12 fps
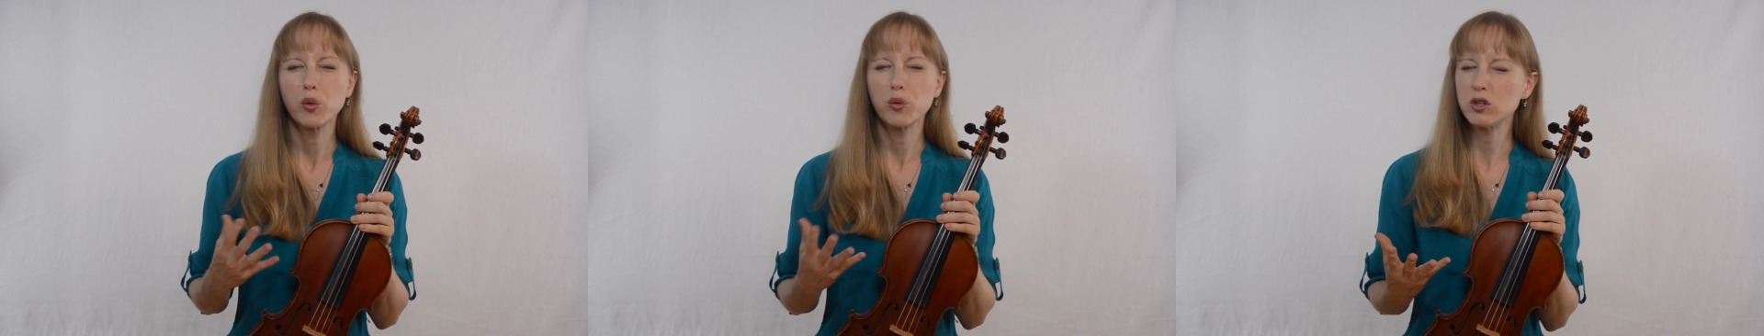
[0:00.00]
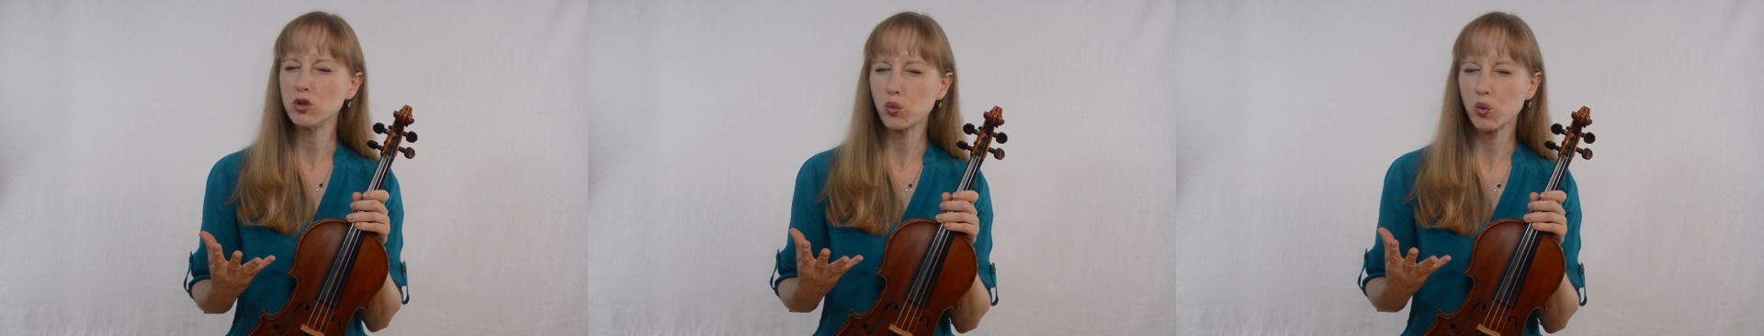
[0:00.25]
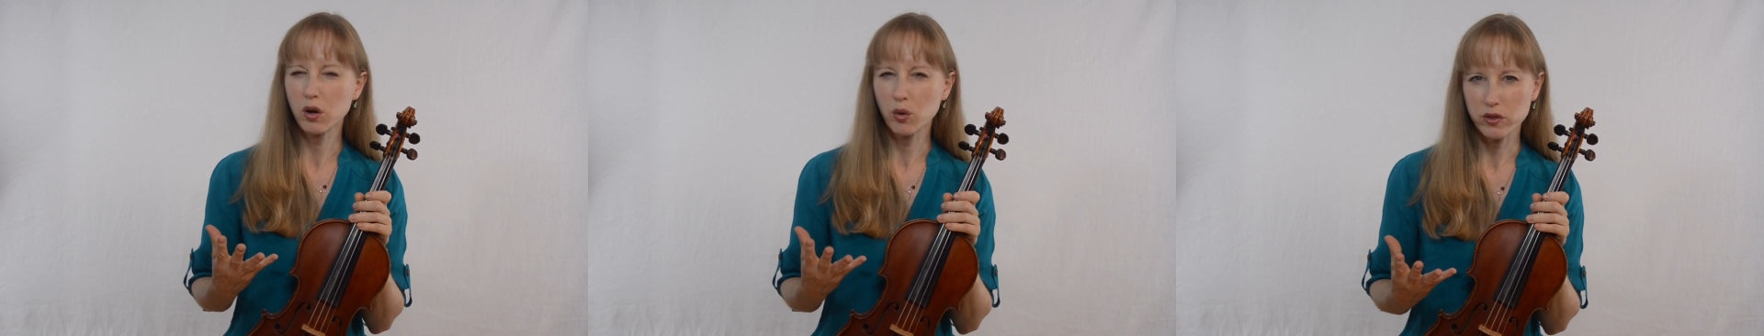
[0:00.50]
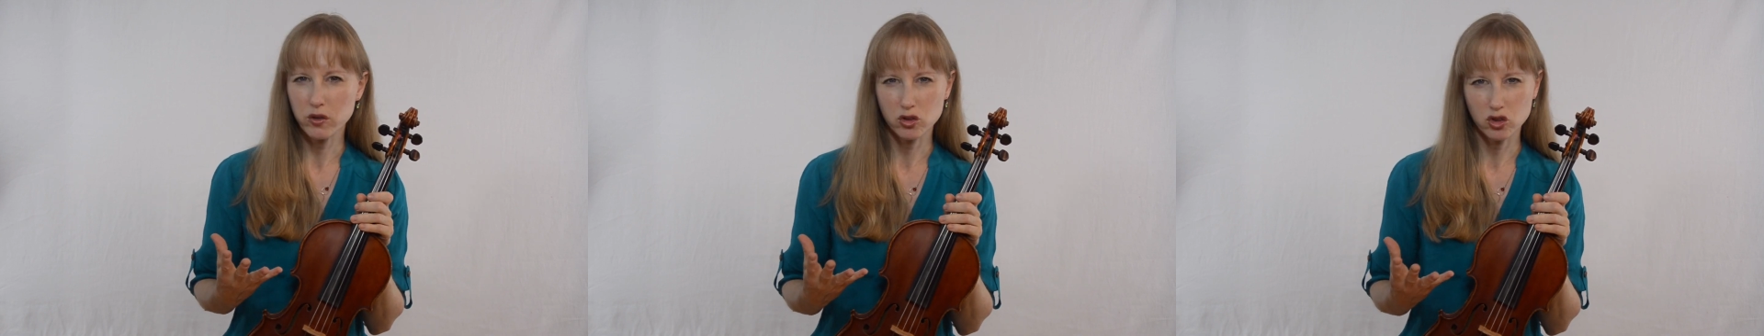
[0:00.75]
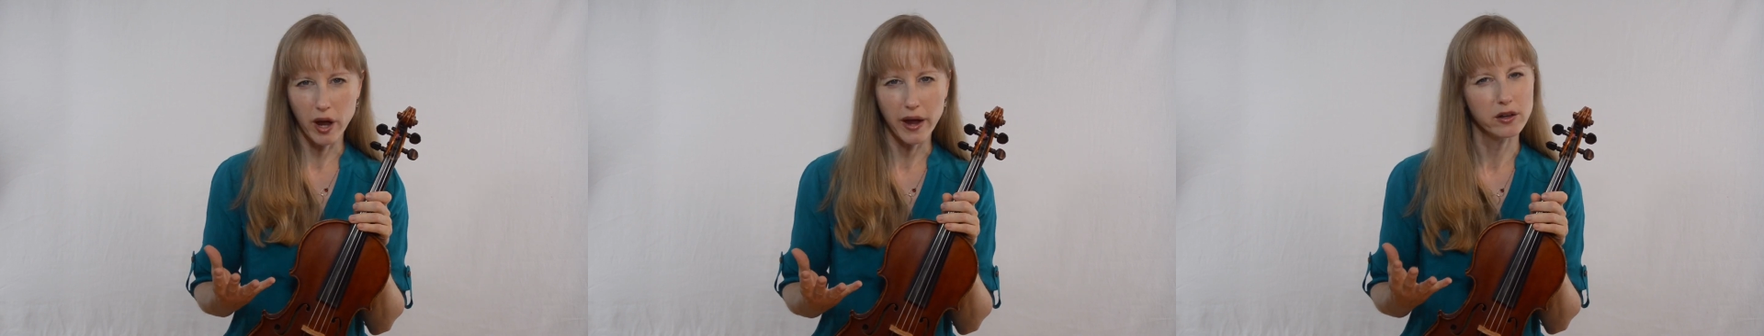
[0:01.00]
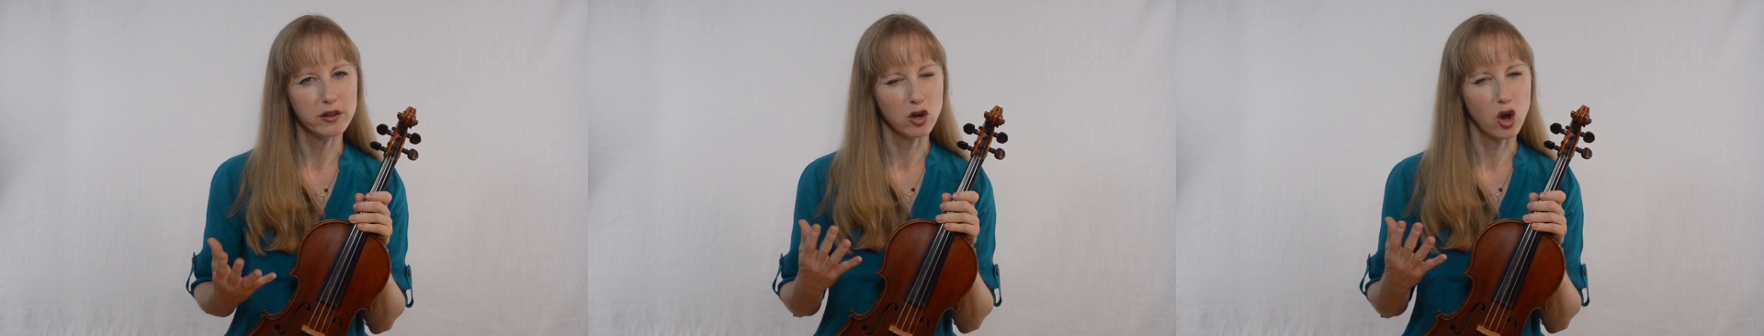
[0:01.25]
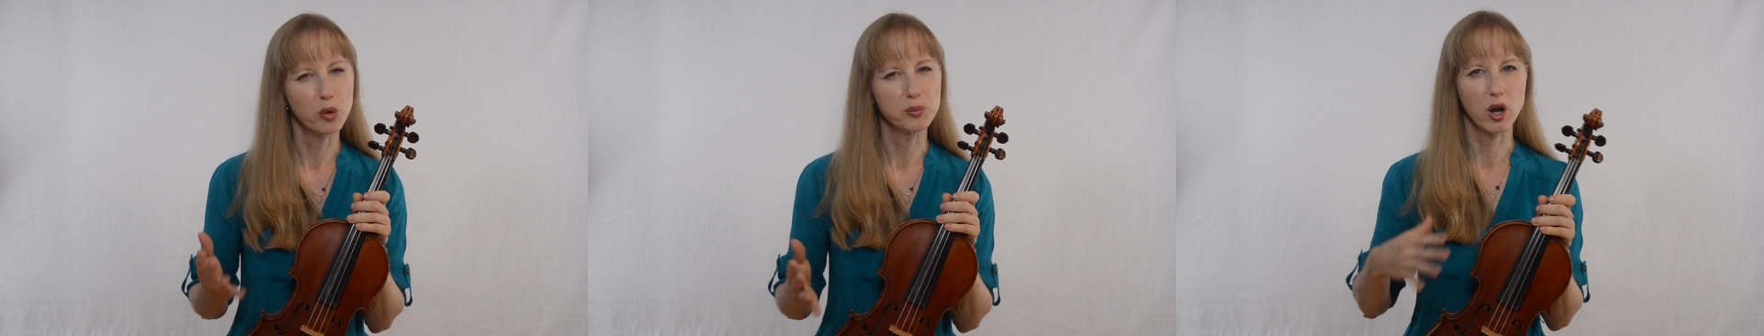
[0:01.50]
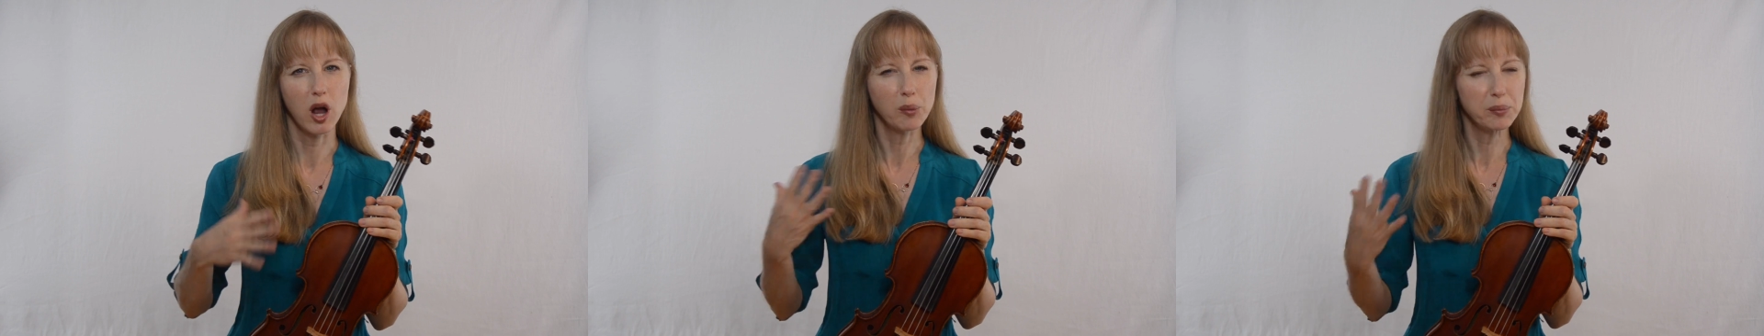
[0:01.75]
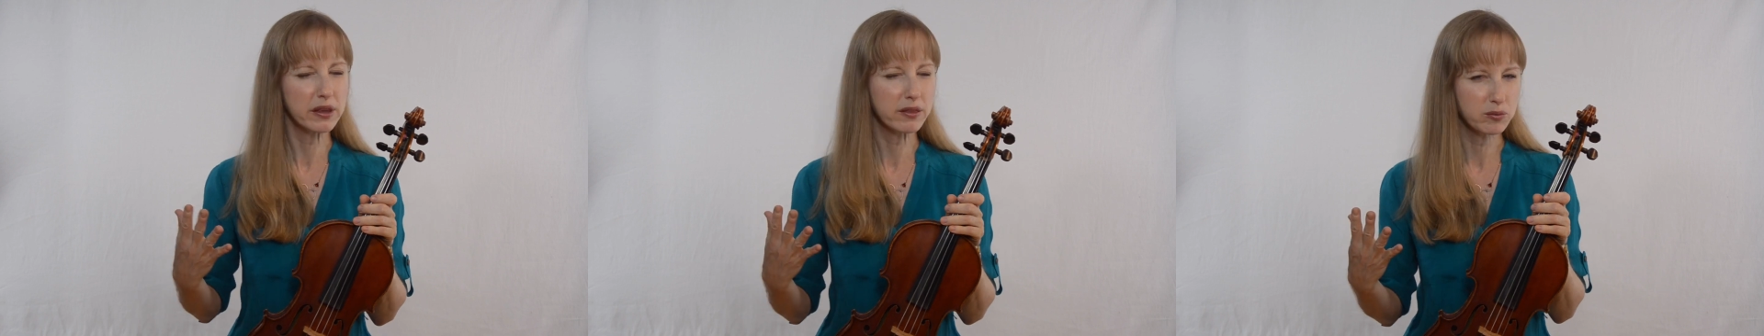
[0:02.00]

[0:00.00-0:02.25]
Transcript: when you work with your child at home, you're helping